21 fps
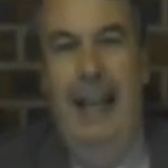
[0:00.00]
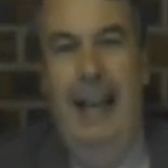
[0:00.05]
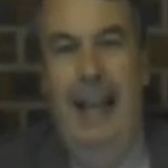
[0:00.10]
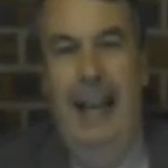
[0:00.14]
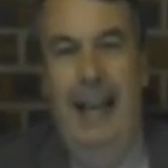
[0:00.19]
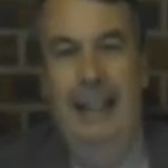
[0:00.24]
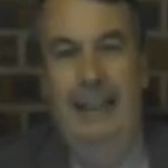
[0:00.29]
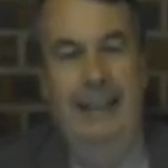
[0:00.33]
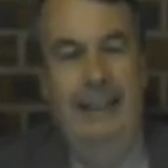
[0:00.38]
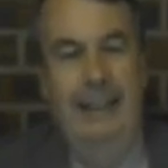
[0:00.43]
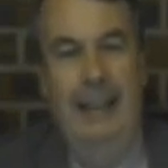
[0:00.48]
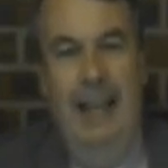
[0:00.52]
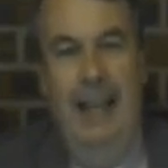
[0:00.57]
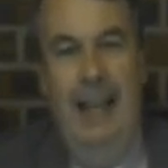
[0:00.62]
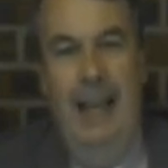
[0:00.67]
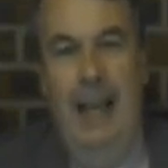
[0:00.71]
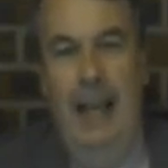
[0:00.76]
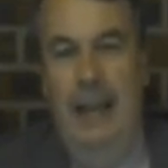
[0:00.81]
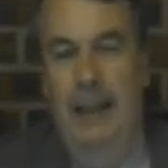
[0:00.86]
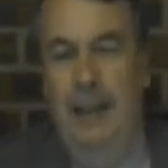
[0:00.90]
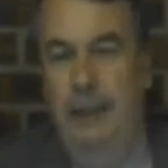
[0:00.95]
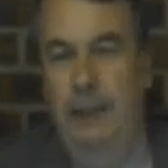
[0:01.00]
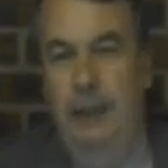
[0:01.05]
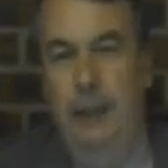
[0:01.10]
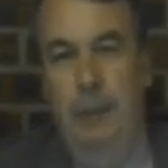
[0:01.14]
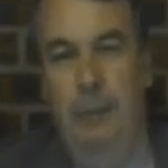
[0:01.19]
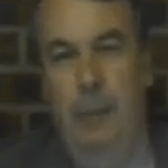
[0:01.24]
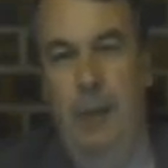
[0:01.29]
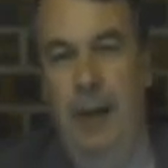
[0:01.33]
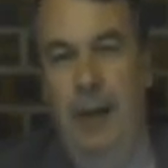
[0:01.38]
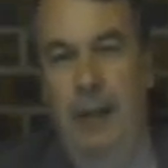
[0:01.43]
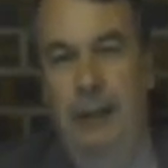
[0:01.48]
It's the
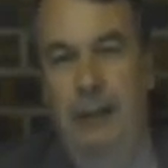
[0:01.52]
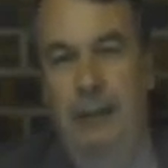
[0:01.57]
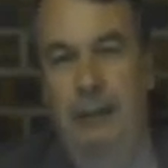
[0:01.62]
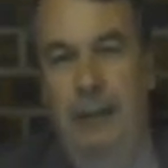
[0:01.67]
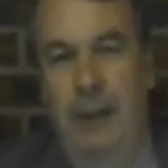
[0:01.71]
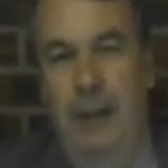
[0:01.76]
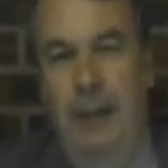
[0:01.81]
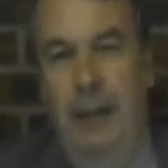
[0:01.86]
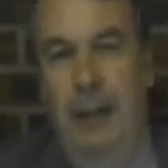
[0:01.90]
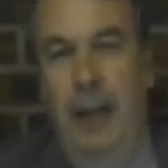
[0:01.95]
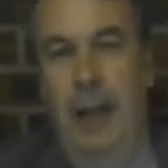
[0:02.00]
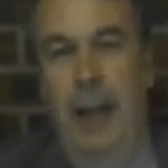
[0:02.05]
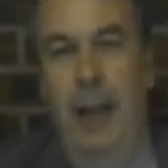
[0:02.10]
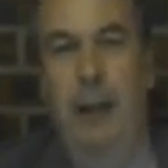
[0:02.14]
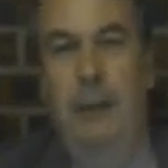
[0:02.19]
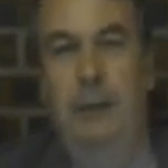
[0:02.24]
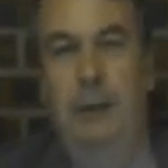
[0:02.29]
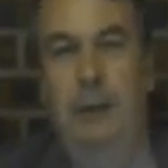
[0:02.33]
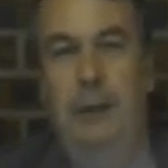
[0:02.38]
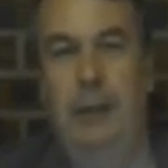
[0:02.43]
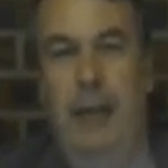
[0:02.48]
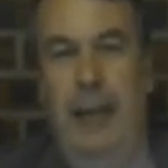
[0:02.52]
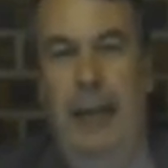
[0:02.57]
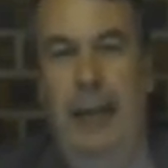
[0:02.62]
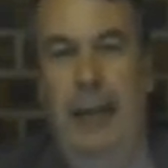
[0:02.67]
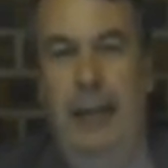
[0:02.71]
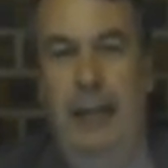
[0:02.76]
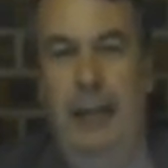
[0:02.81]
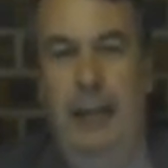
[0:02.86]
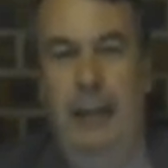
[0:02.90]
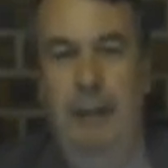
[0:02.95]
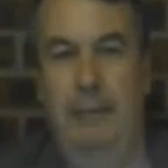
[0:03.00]
two words are very
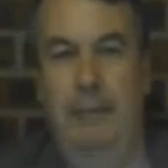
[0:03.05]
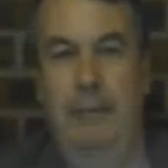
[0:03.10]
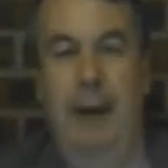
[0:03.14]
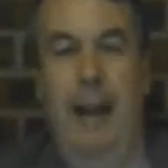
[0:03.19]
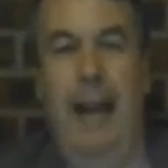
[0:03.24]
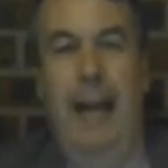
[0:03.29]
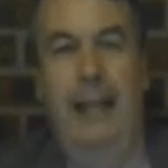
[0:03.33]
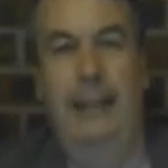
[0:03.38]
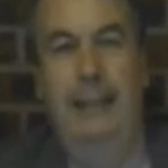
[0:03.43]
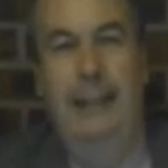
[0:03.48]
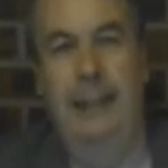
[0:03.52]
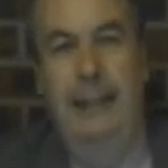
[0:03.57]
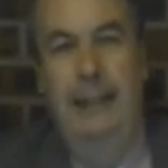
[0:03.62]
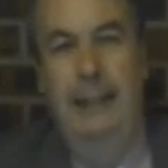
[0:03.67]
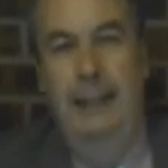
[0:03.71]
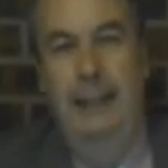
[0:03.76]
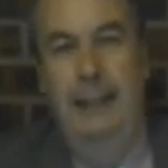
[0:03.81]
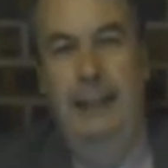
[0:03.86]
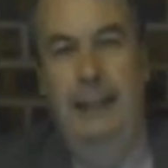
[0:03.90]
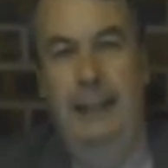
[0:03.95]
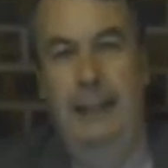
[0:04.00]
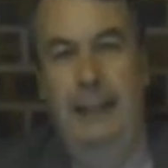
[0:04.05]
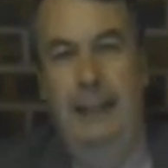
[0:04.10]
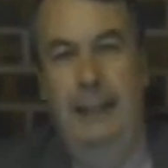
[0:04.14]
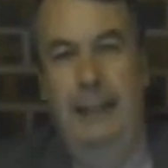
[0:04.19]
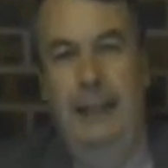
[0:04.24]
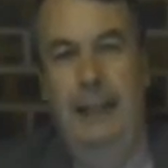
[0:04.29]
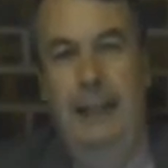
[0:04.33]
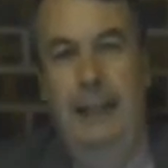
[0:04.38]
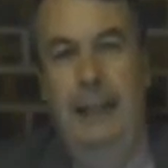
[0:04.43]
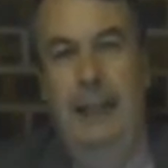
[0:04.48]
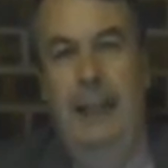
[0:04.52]
closely related.
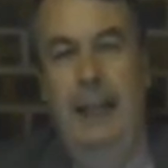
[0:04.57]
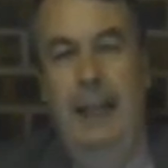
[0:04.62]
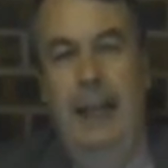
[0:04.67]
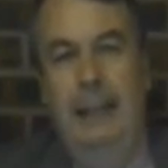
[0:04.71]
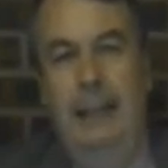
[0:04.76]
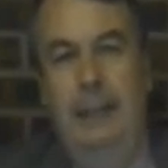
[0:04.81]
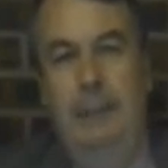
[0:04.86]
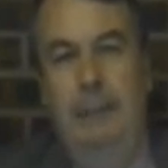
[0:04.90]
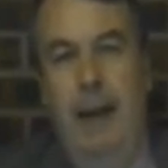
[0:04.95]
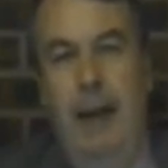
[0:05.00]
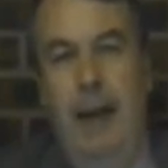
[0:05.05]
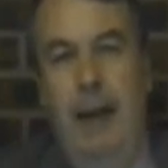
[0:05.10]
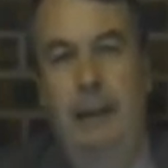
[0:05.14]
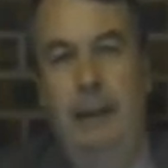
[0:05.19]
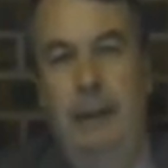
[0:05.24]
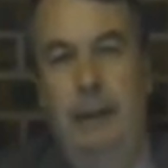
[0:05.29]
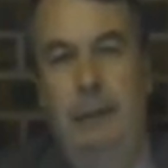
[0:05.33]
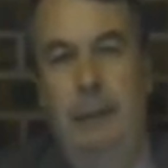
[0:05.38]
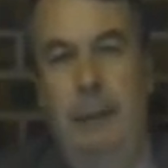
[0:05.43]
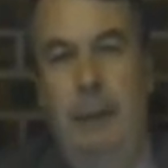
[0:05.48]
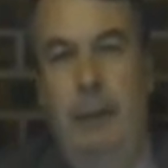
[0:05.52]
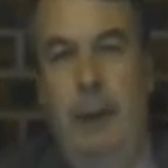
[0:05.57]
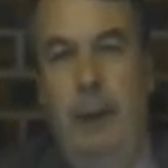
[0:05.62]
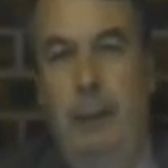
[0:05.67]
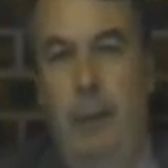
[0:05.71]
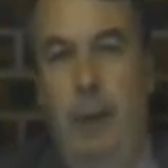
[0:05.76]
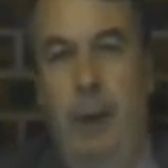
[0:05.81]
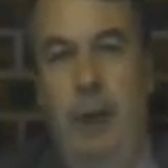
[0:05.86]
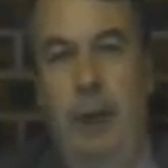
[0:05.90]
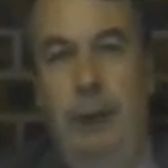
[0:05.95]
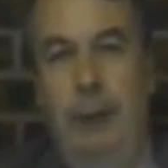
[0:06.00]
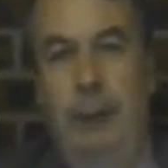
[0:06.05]
It's about we
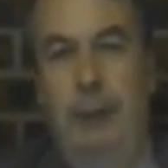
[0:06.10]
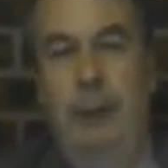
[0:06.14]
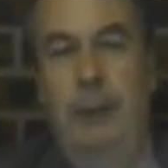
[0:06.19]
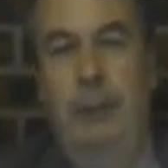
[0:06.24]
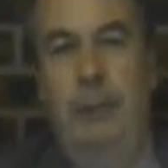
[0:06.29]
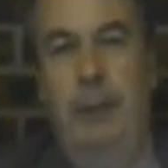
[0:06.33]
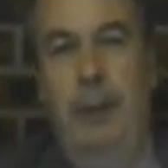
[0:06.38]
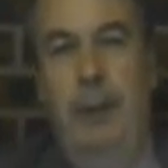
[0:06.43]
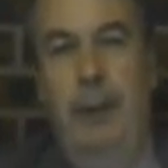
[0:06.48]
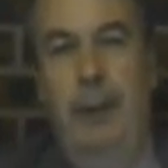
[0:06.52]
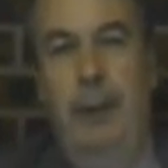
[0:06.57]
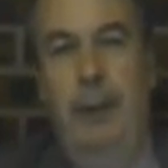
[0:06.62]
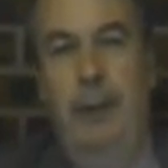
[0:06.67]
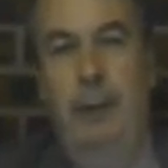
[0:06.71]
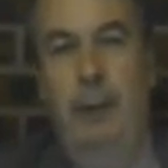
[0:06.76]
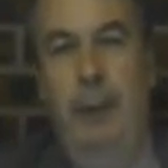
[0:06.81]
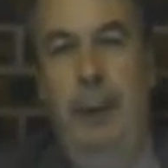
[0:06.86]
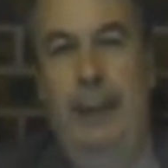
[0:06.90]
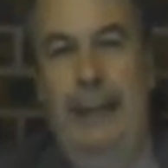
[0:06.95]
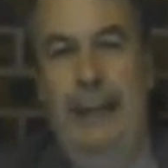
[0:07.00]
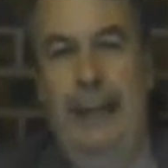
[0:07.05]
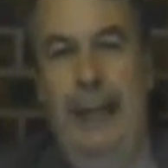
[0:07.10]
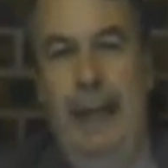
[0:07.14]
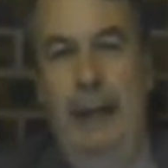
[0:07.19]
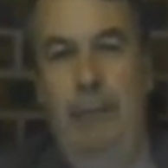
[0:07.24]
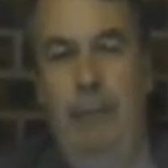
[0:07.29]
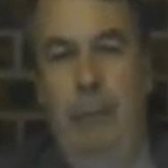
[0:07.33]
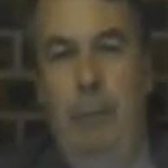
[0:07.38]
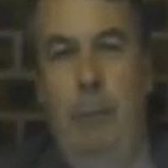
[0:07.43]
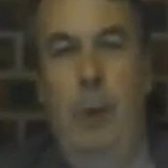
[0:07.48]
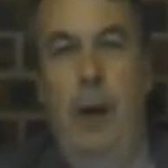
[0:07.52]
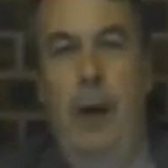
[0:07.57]
worship something that we
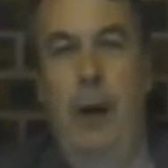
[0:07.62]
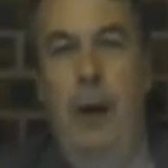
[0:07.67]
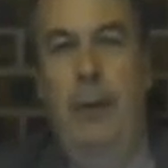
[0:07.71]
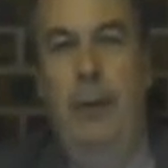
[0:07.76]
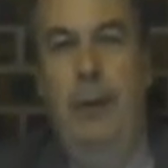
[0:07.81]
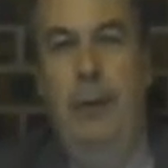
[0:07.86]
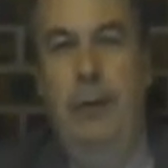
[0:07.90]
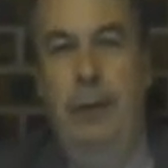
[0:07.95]
give worth